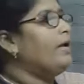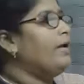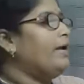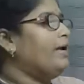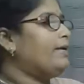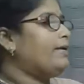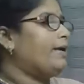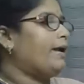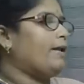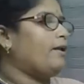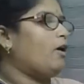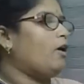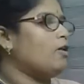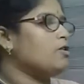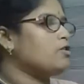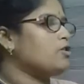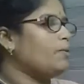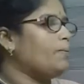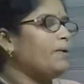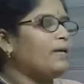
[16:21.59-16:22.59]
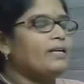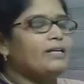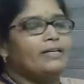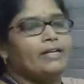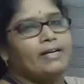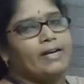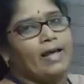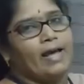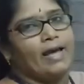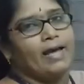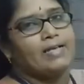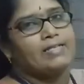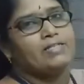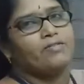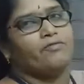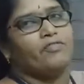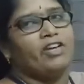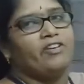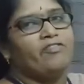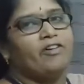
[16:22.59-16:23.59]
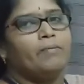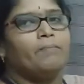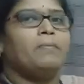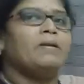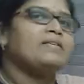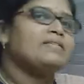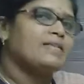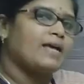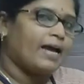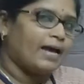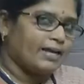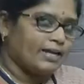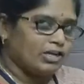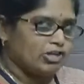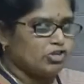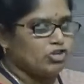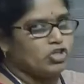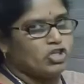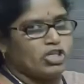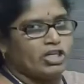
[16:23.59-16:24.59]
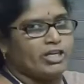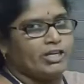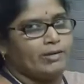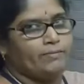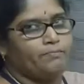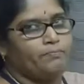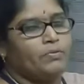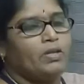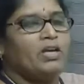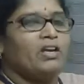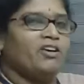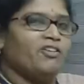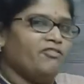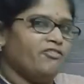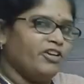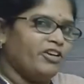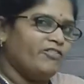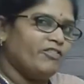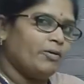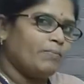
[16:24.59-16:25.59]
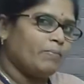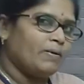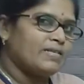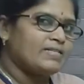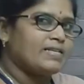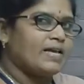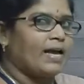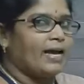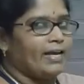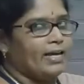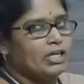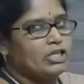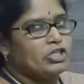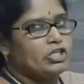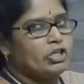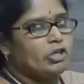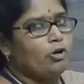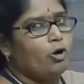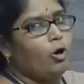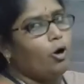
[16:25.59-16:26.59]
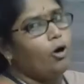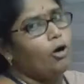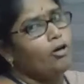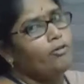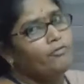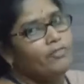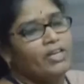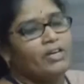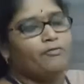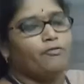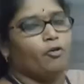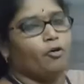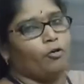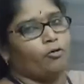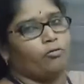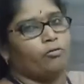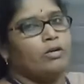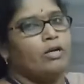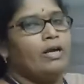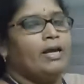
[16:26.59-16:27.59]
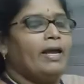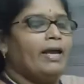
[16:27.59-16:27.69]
It can also be written as V1 plus ing, V1 plus ing or V4.